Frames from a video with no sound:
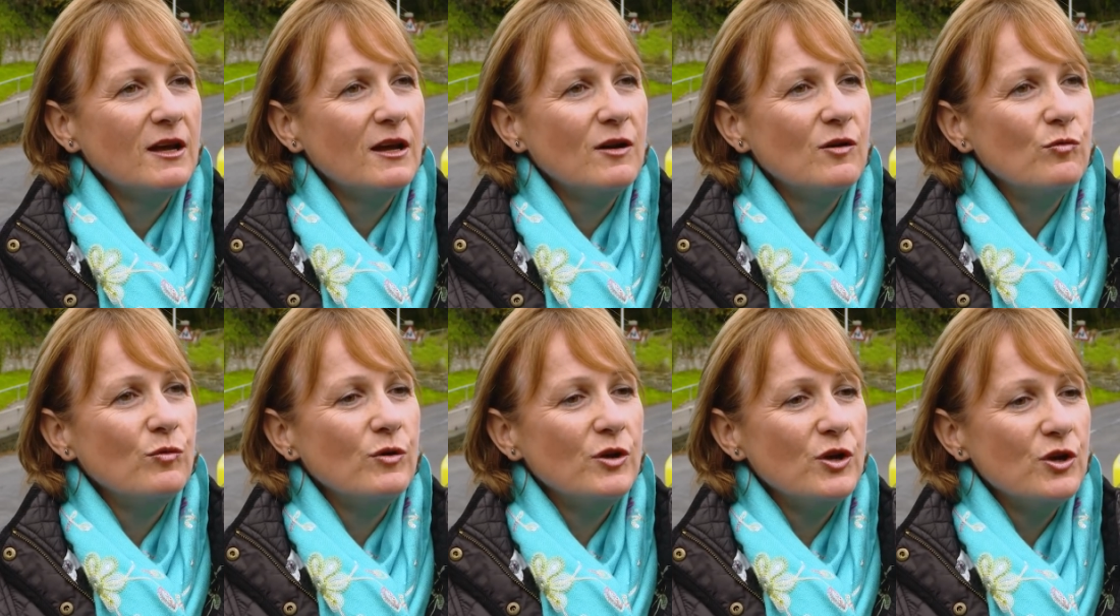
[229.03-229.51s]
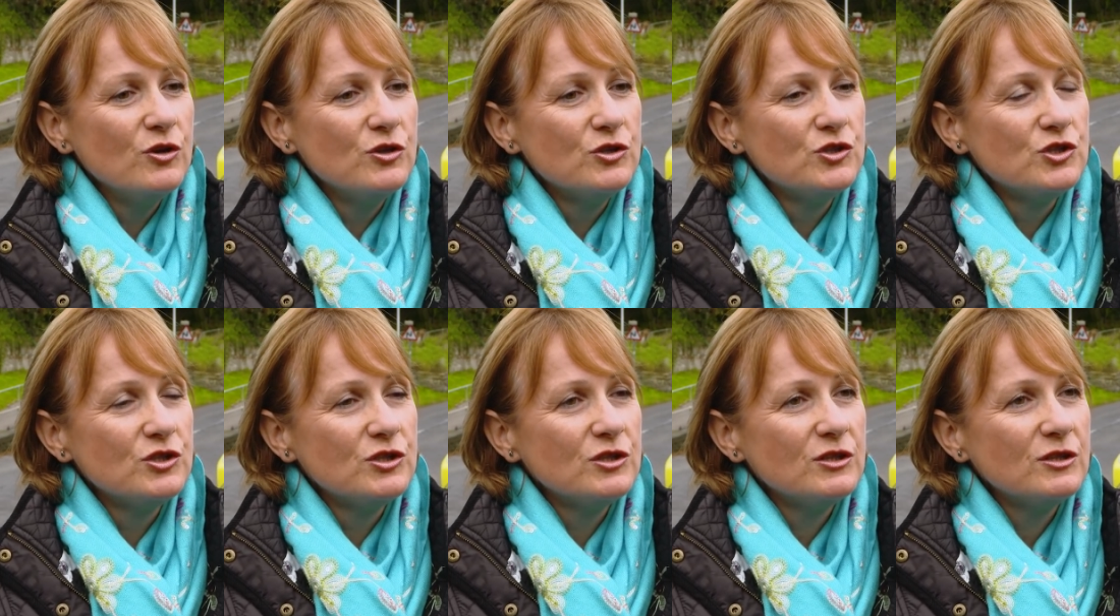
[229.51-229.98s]
We
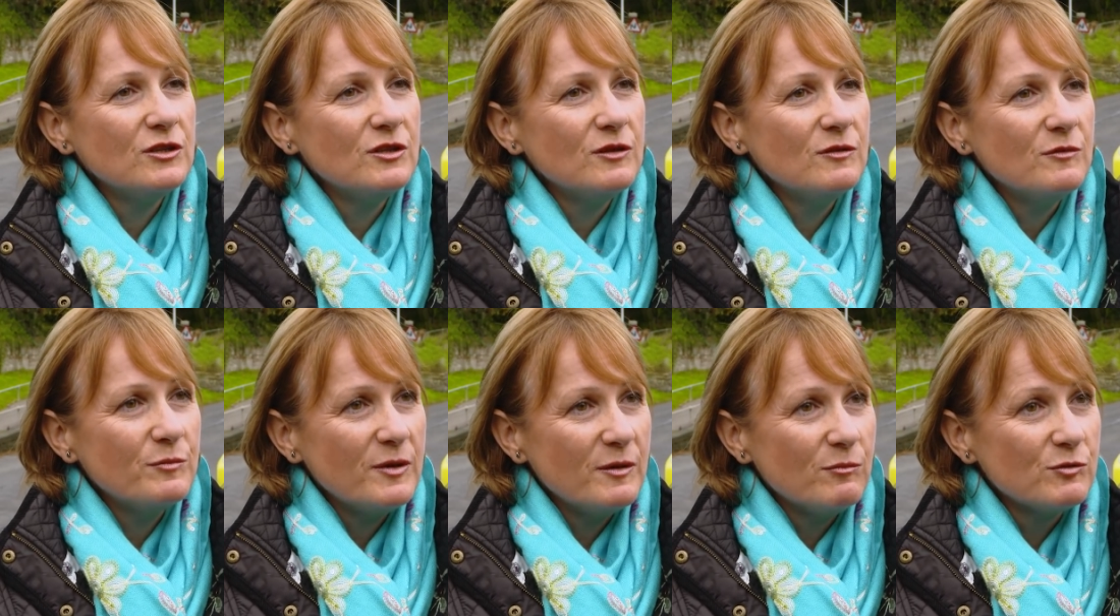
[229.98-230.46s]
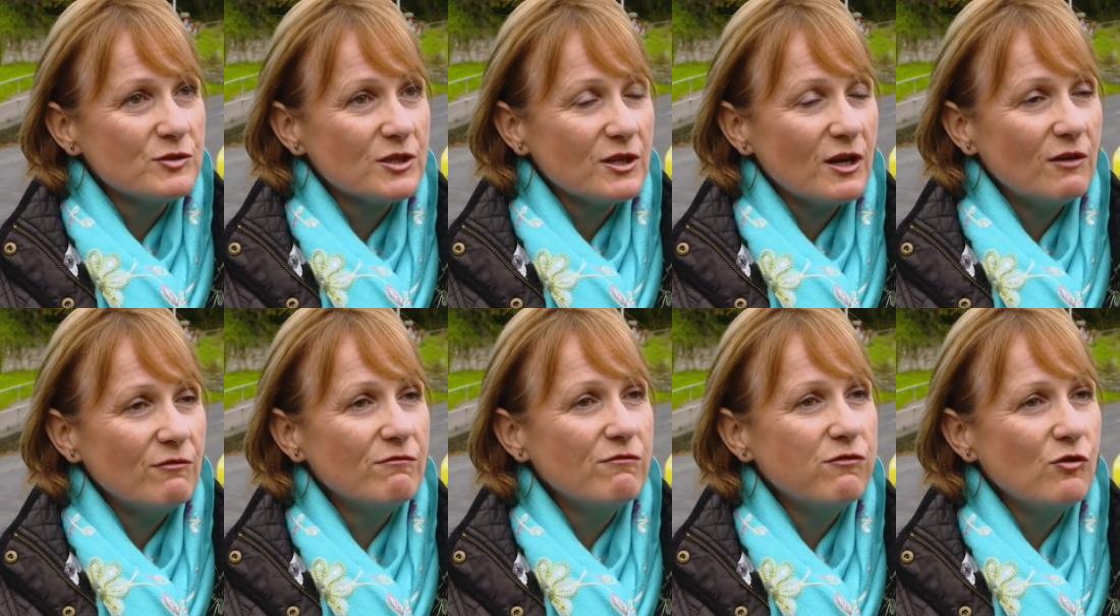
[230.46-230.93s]
urge people to
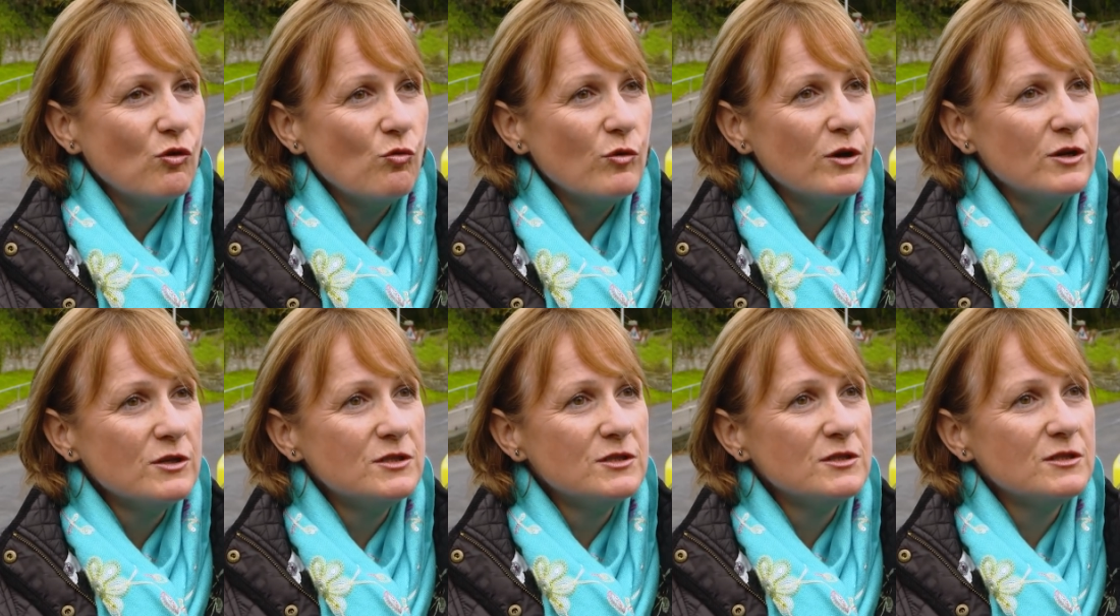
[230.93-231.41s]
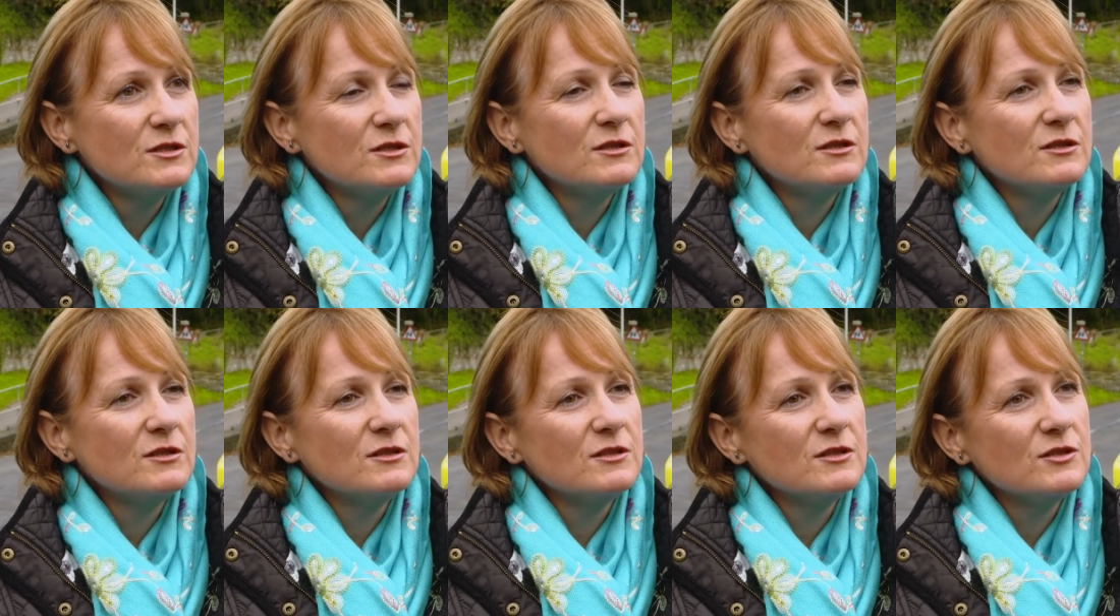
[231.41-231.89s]
come forward
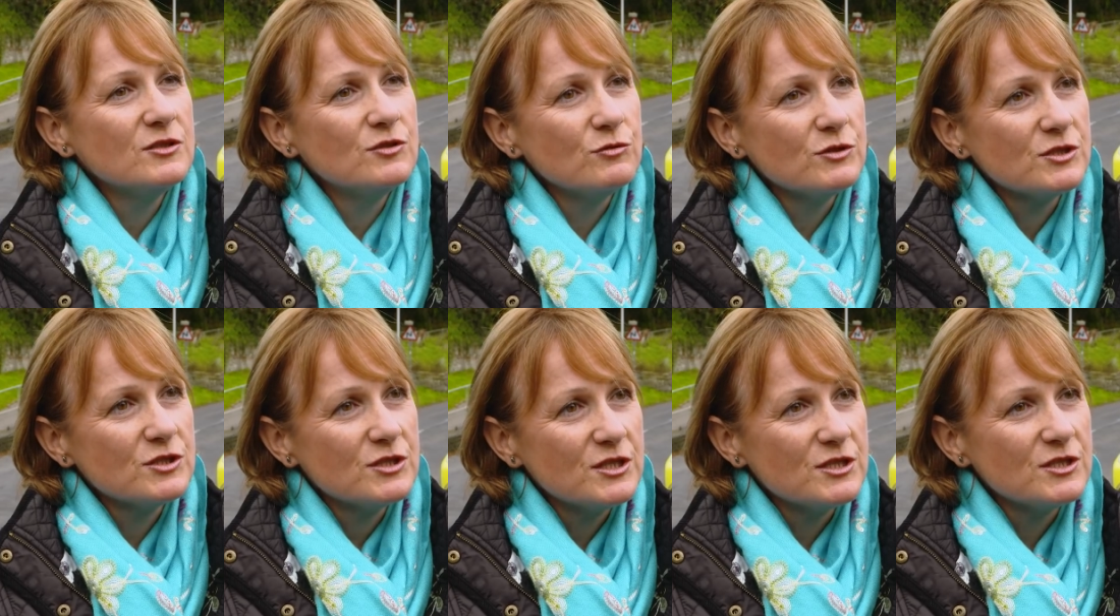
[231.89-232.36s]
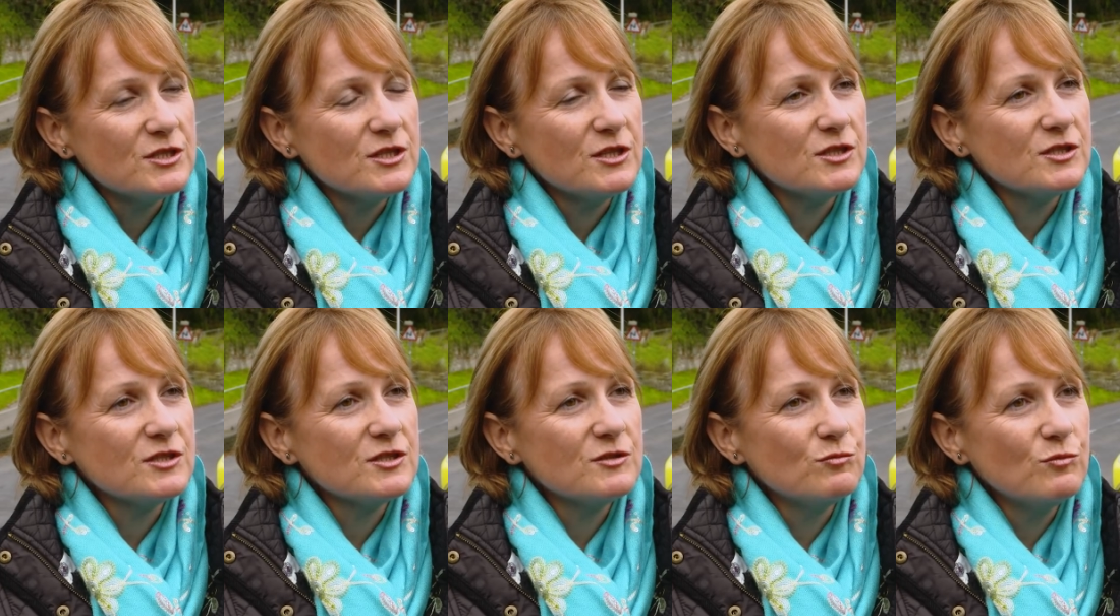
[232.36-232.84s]
to assist
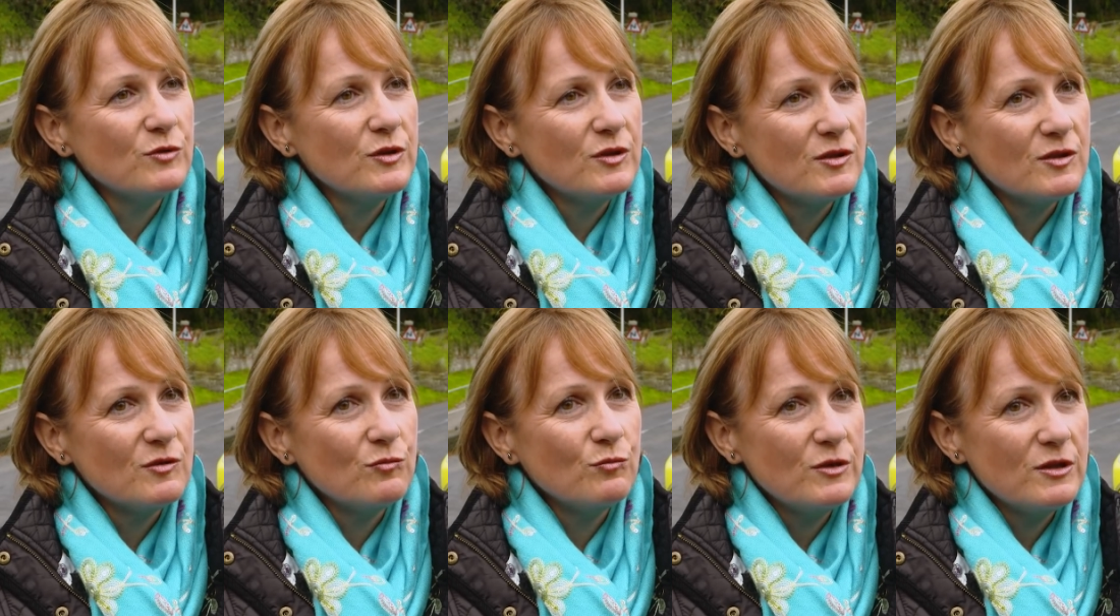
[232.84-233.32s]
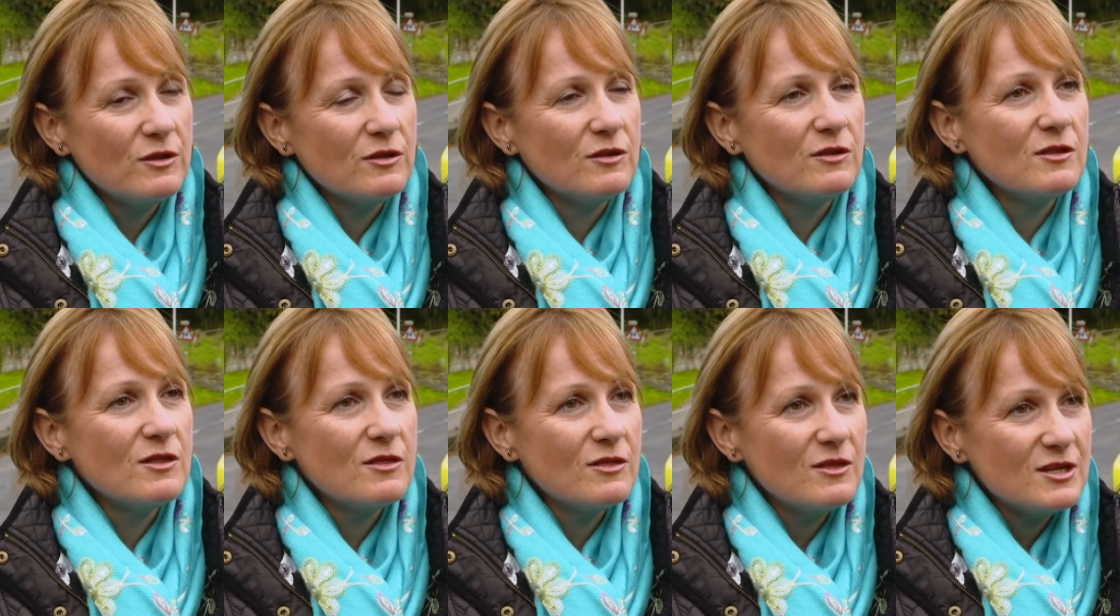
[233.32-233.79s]
us with
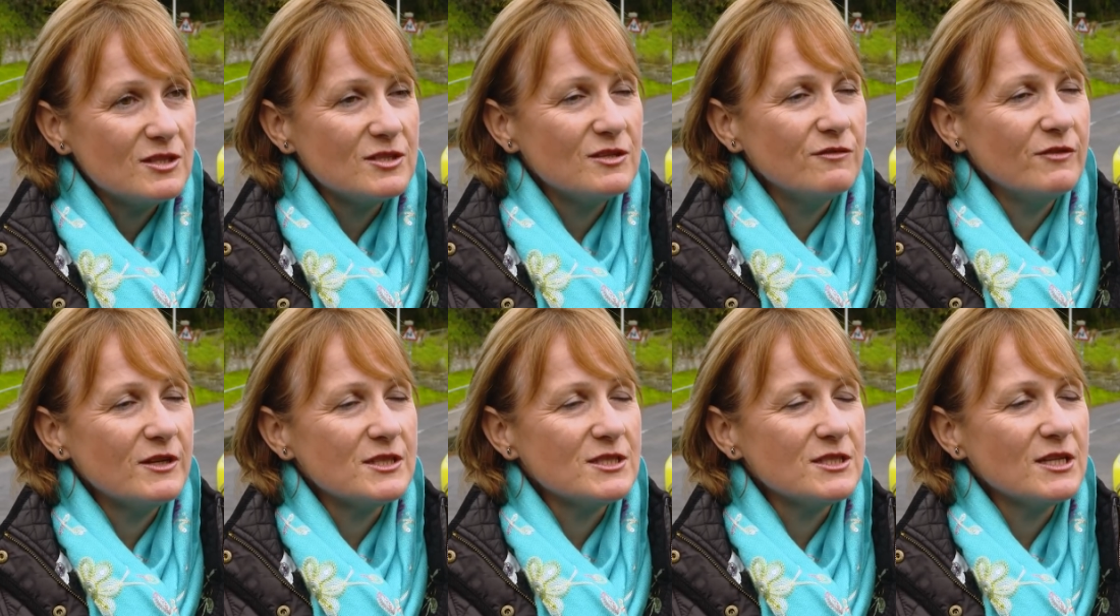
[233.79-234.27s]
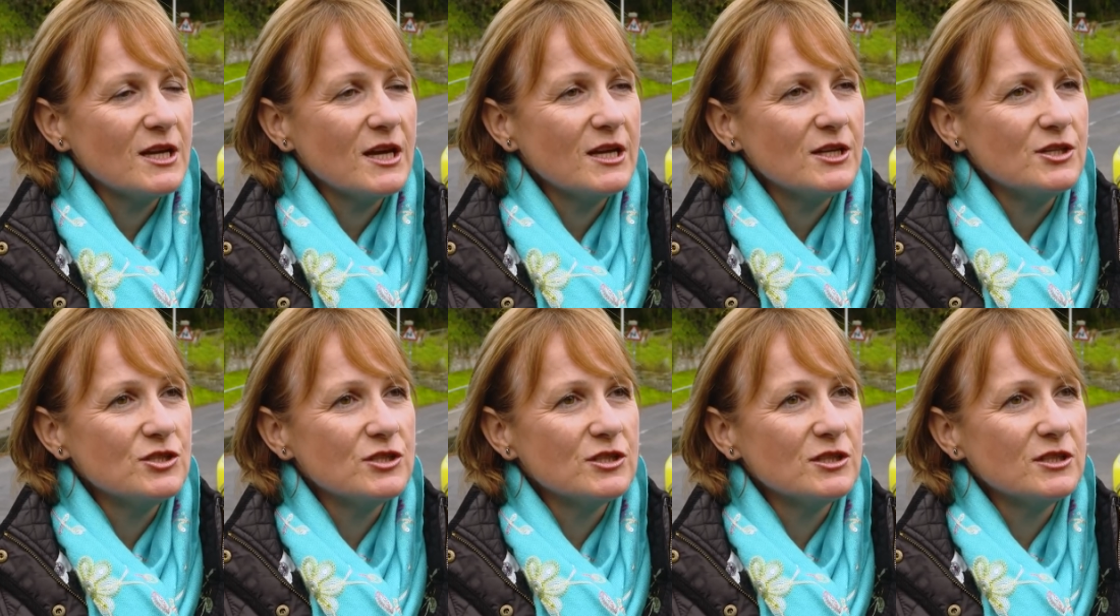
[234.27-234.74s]
this
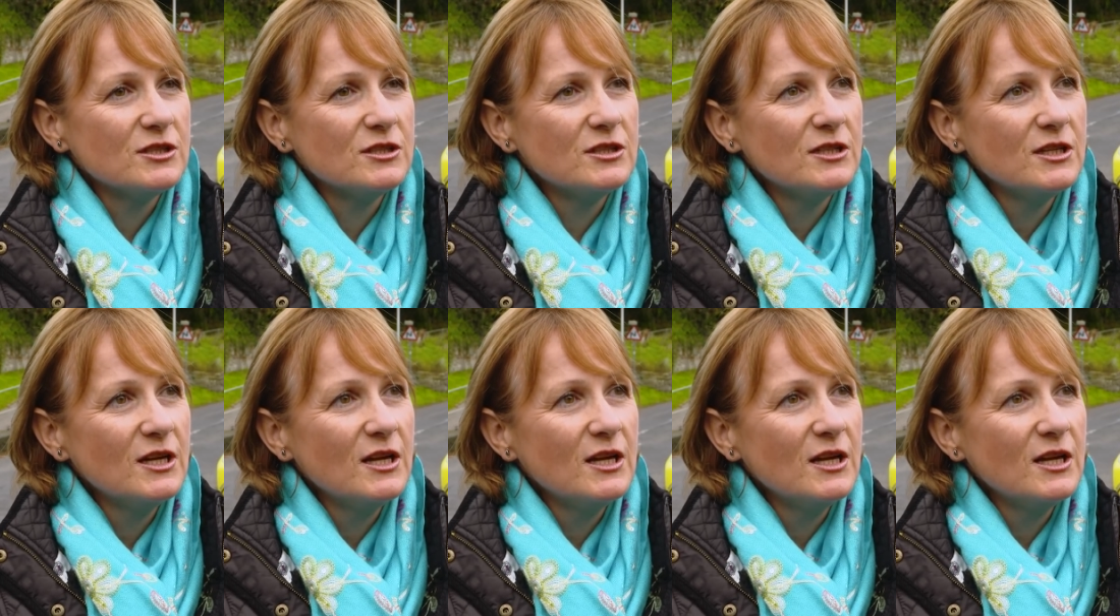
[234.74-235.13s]
investigation.